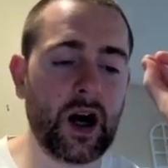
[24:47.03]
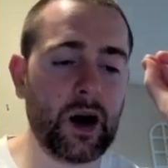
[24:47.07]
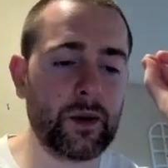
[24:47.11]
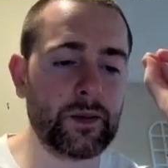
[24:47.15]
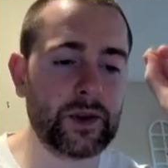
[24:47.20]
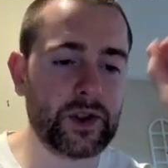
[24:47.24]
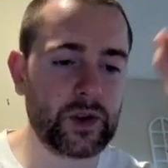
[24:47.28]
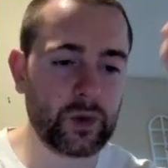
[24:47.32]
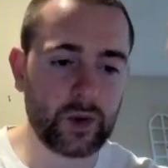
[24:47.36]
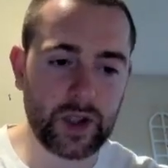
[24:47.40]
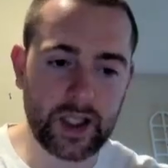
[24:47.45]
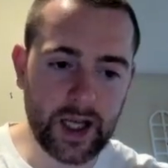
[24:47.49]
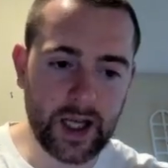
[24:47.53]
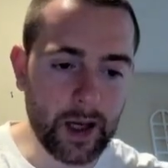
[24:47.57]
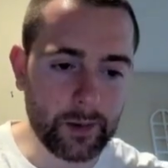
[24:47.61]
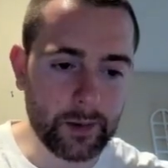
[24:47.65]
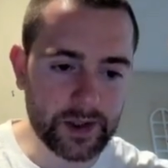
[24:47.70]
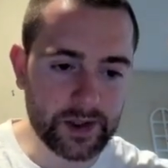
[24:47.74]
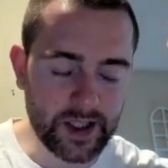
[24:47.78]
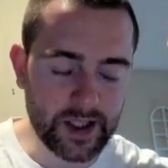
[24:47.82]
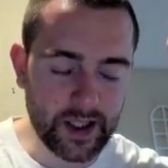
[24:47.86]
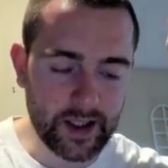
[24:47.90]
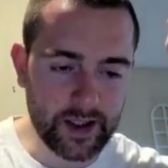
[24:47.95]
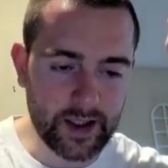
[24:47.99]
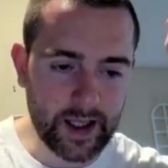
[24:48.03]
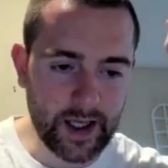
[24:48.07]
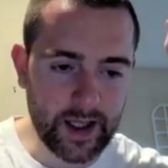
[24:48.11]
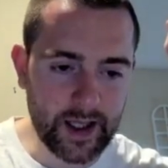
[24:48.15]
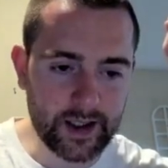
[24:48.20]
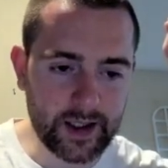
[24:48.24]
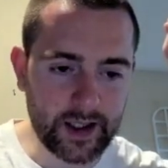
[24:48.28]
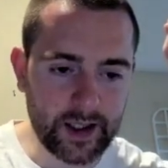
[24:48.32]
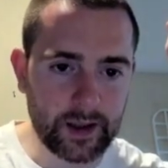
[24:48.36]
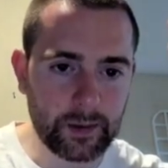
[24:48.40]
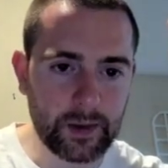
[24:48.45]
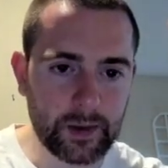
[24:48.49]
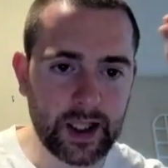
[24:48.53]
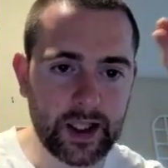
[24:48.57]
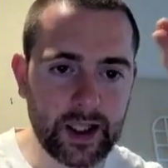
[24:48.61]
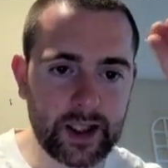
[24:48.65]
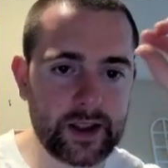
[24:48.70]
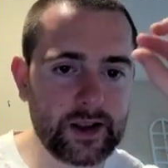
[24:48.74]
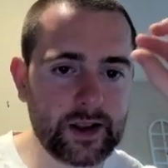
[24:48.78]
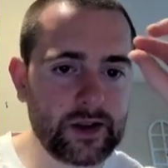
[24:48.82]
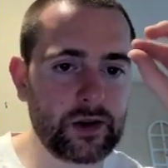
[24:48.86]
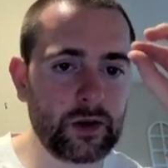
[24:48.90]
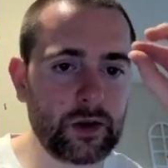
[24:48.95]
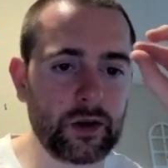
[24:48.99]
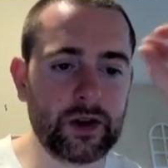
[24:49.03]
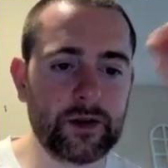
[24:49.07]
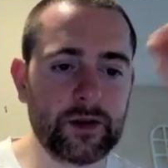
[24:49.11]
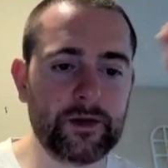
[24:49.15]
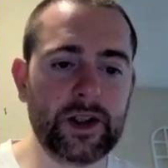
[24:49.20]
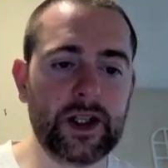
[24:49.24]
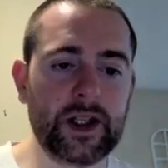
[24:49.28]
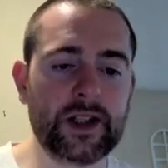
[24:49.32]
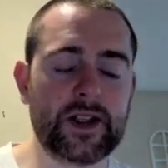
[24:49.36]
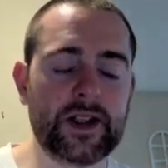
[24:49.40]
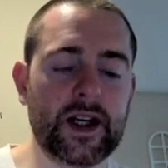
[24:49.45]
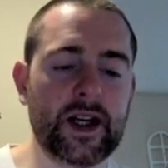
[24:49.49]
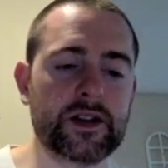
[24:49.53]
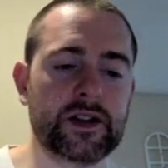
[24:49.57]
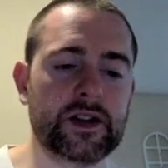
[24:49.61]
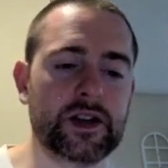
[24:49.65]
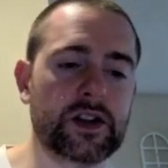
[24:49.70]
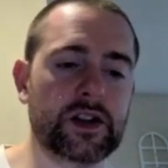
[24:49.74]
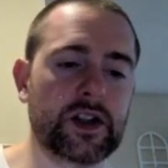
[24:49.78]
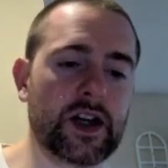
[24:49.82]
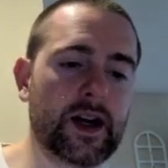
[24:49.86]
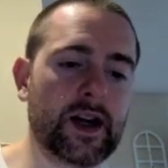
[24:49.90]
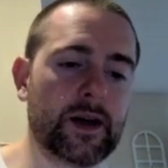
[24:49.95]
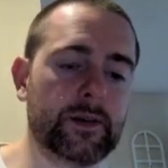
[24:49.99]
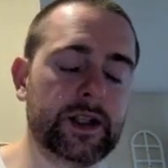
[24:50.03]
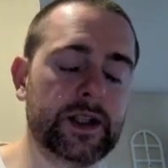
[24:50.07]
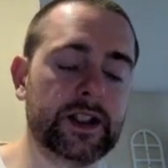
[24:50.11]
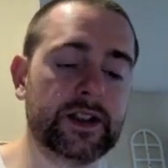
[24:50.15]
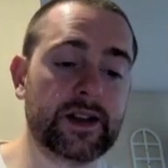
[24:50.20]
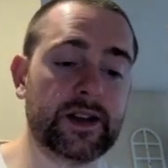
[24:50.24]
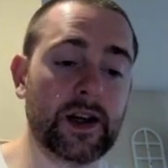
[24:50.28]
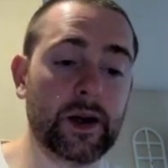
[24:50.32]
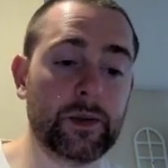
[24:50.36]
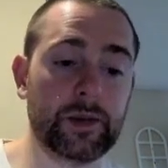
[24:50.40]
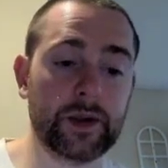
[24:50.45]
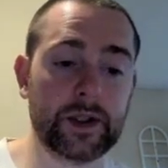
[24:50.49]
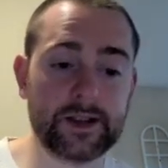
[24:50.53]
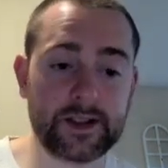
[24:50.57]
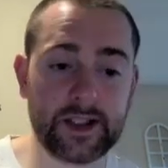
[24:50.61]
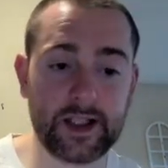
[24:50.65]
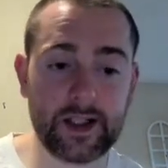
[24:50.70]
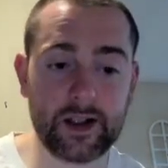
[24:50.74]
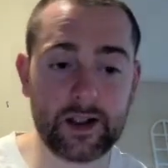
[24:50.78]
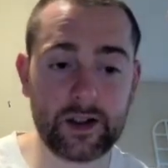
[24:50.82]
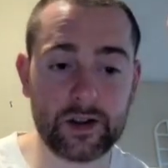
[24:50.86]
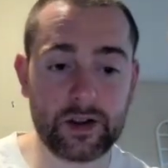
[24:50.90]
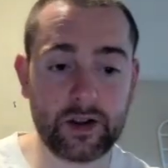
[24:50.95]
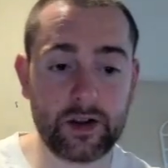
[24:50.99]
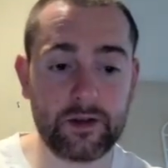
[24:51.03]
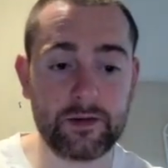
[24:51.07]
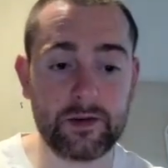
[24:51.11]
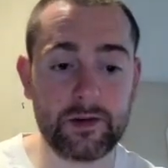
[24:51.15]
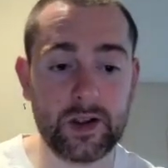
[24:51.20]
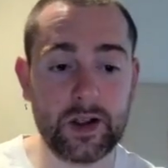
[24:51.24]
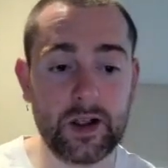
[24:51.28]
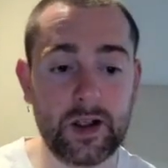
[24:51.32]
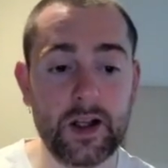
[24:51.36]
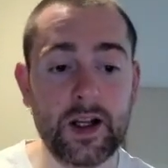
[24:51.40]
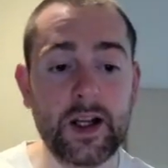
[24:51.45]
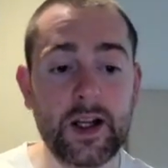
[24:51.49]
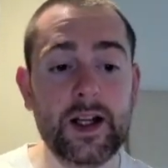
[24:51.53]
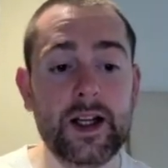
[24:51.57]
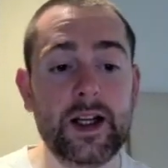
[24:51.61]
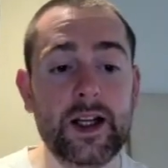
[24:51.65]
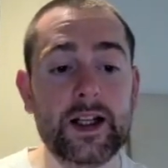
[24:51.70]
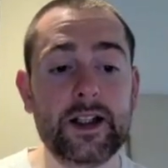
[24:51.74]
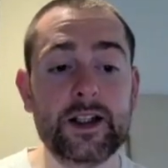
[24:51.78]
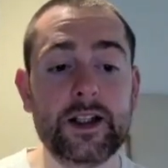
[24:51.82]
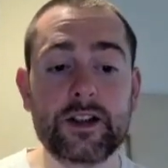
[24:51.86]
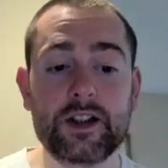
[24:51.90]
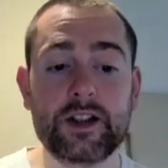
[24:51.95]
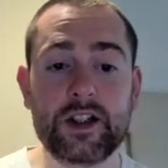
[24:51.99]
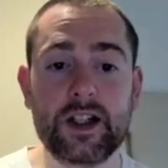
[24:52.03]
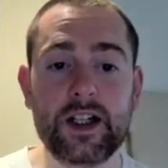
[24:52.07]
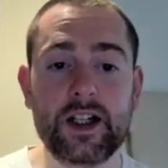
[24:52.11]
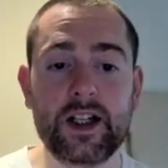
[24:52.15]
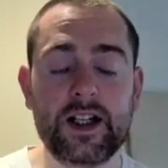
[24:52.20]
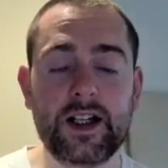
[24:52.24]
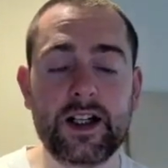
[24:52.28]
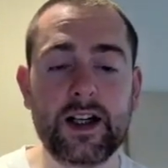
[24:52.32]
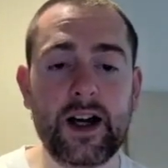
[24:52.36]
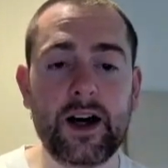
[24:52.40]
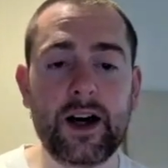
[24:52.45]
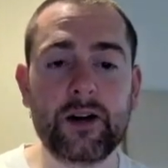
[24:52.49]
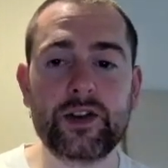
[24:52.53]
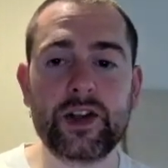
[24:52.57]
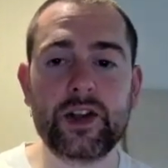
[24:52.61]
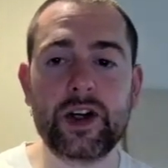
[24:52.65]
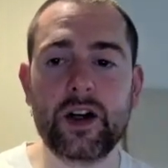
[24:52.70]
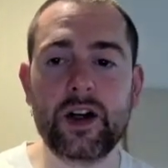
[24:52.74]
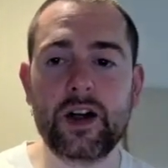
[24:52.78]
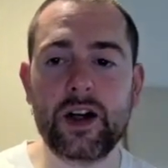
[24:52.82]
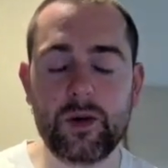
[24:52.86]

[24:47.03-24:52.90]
Between Amazon and eBay, he's doing a fantastic job, and he's helping us get our software initiated and out there.